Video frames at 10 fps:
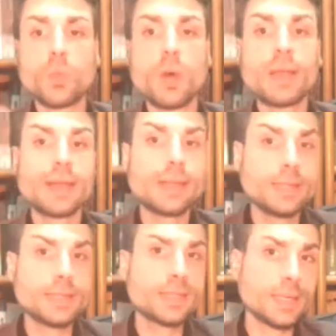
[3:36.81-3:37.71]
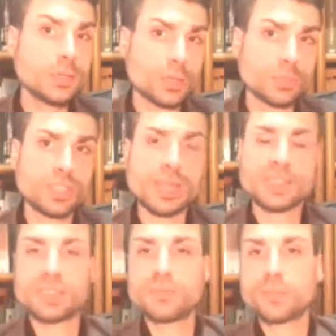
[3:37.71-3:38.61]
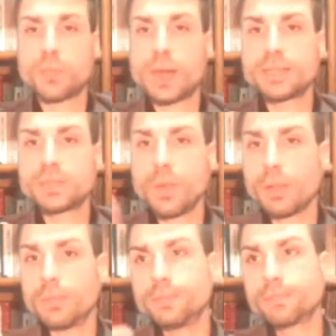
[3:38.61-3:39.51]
What is a subjective right? Well,